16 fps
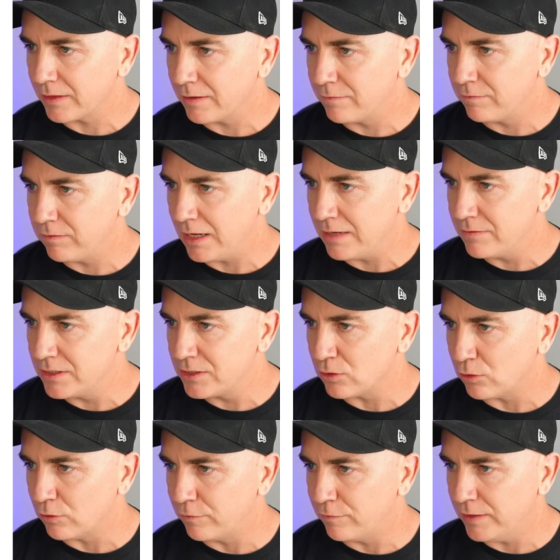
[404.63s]
Flavors
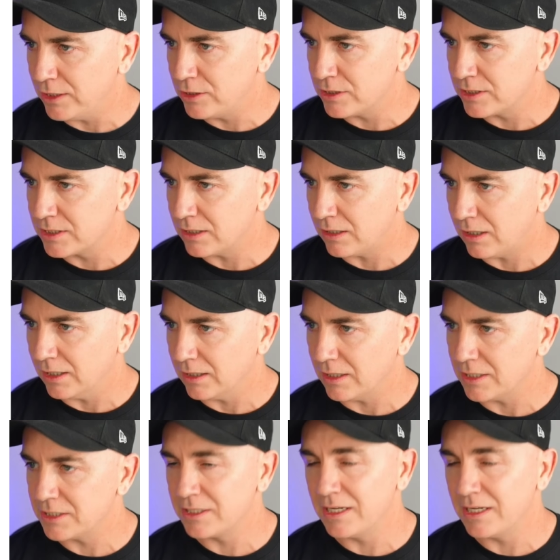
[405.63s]
or features to highlight.